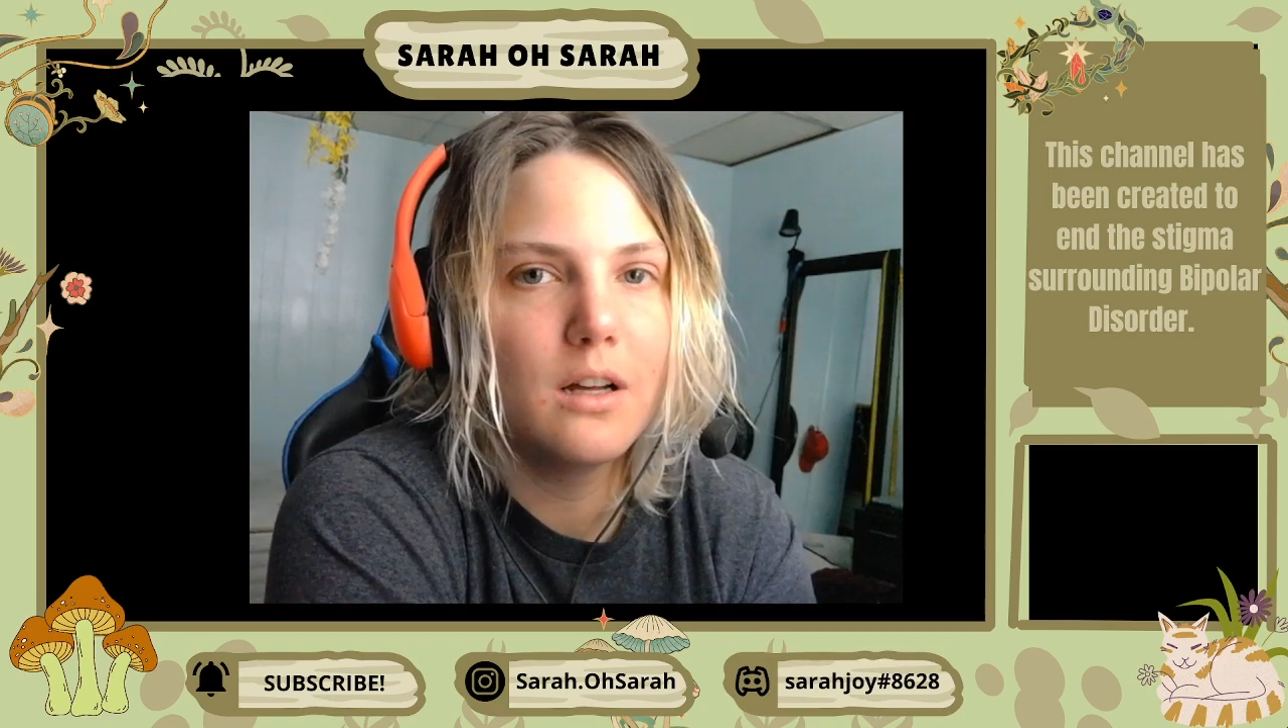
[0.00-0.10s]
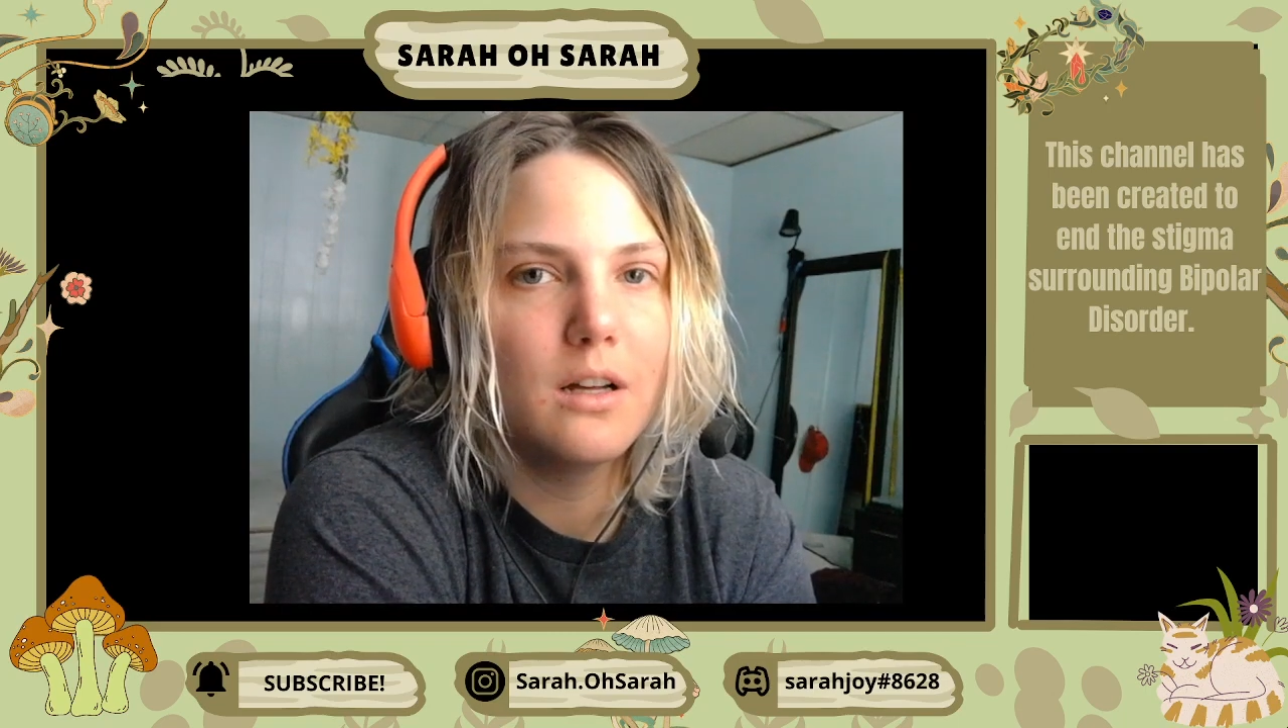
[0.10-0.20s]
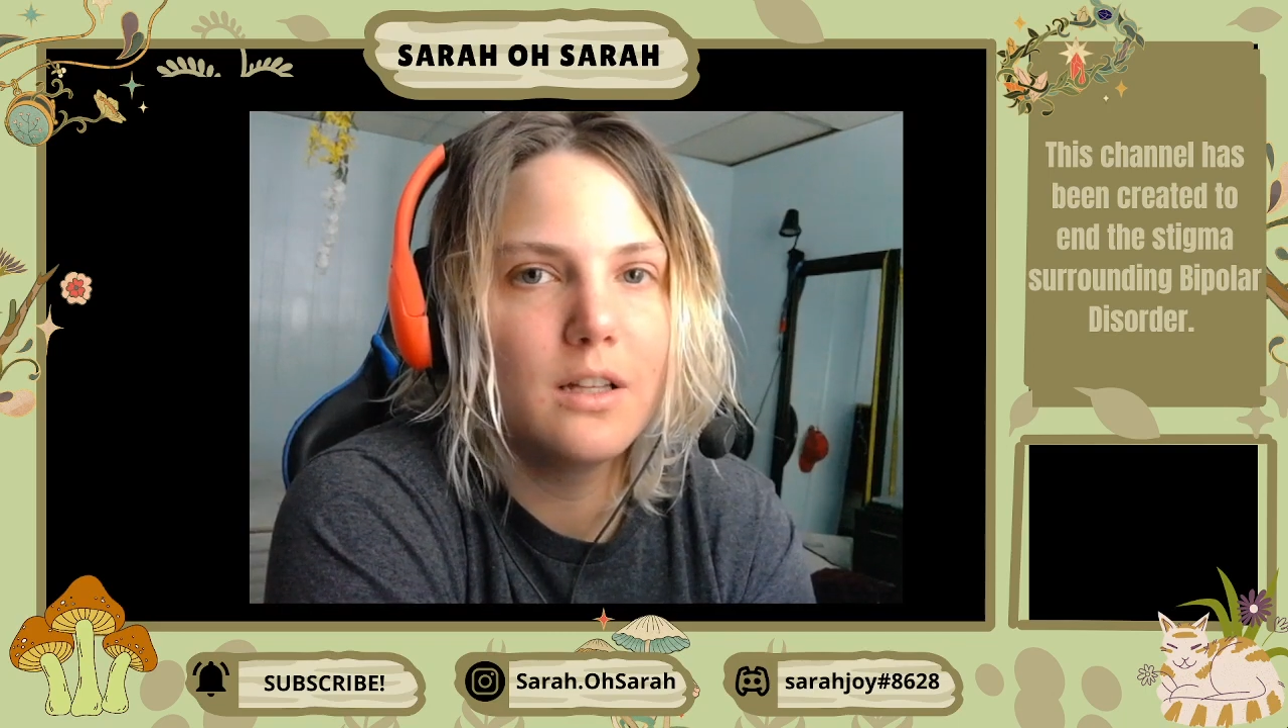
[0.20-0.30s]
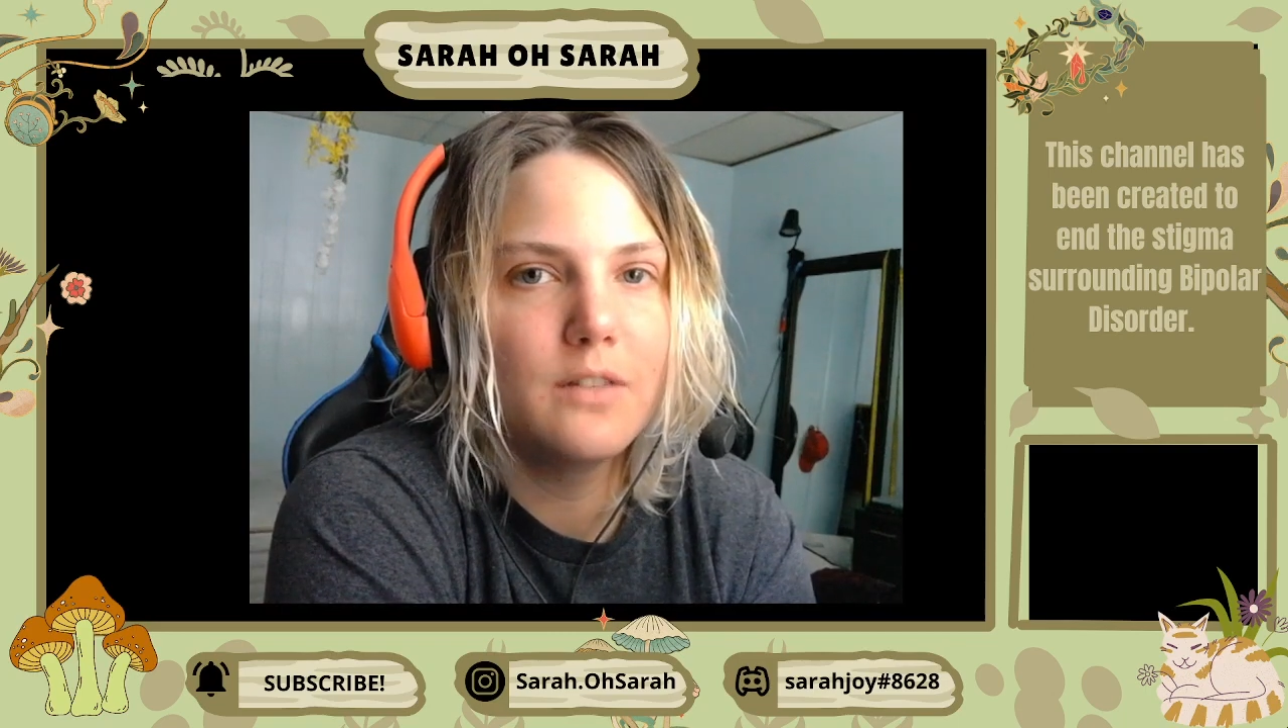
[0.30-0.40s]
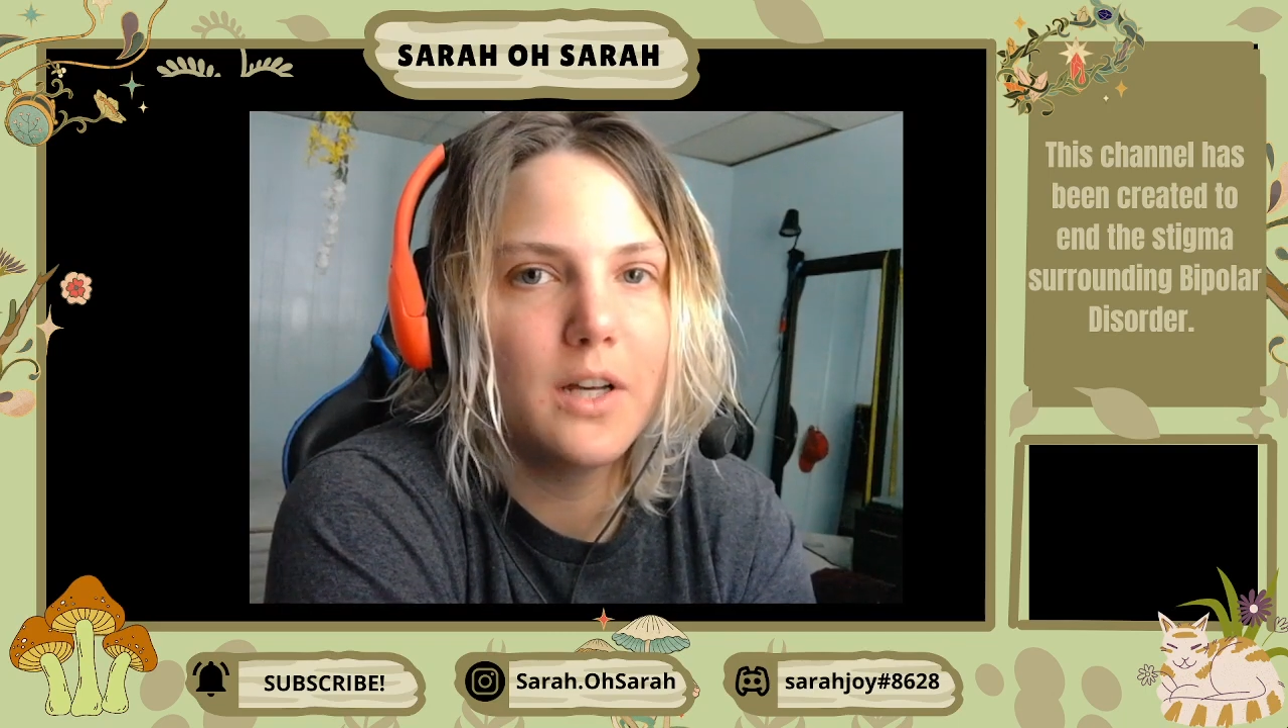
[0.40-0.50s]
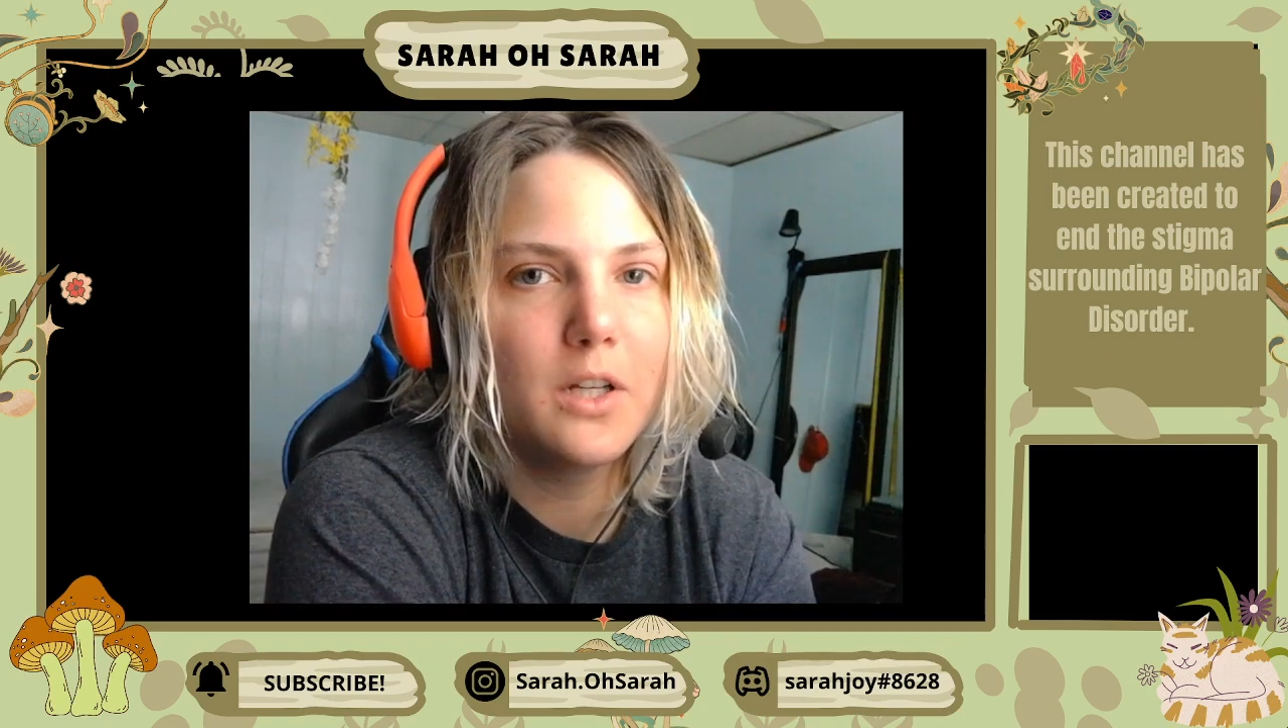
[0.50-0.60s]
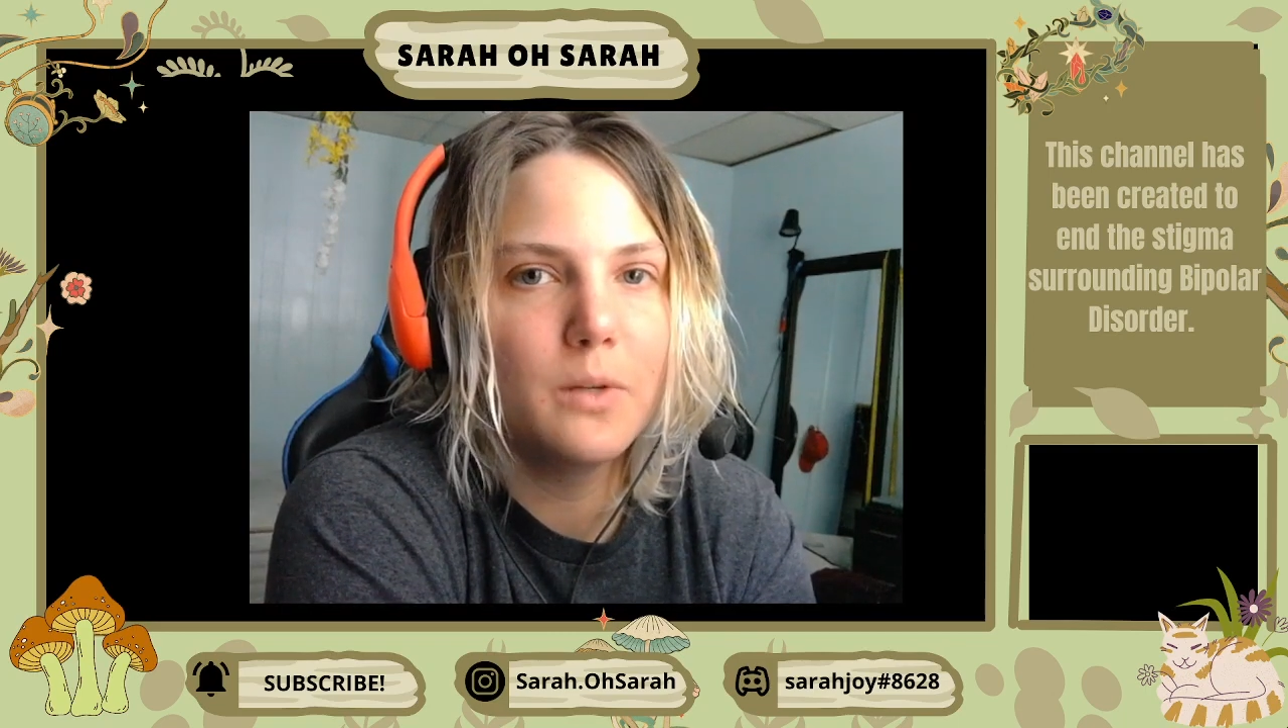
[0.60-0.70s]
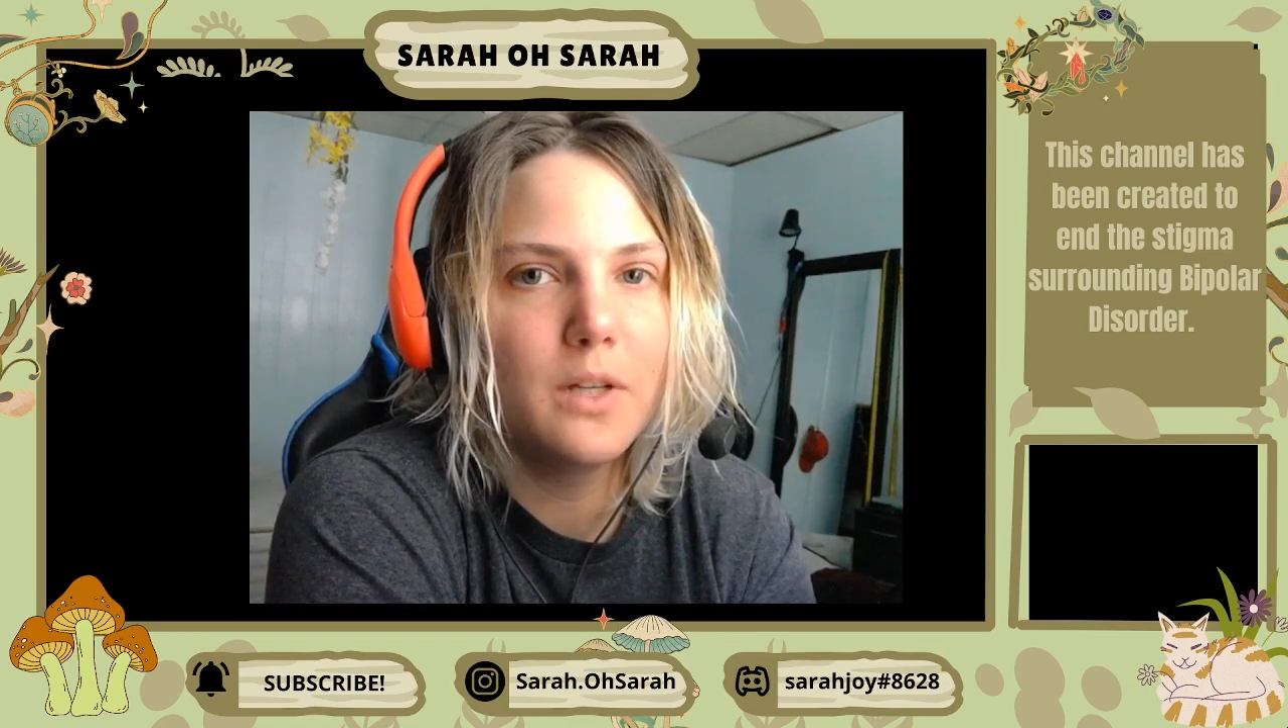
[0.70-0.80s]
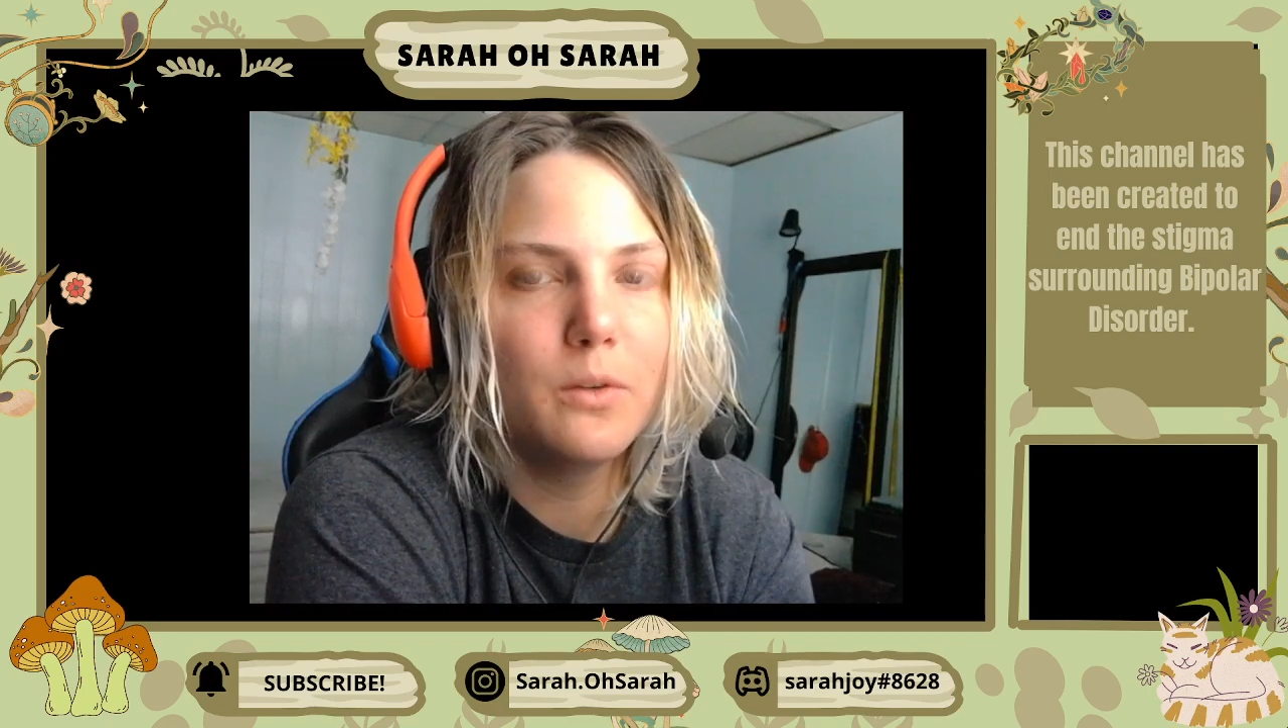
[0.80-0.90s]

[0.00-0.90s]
evaluate if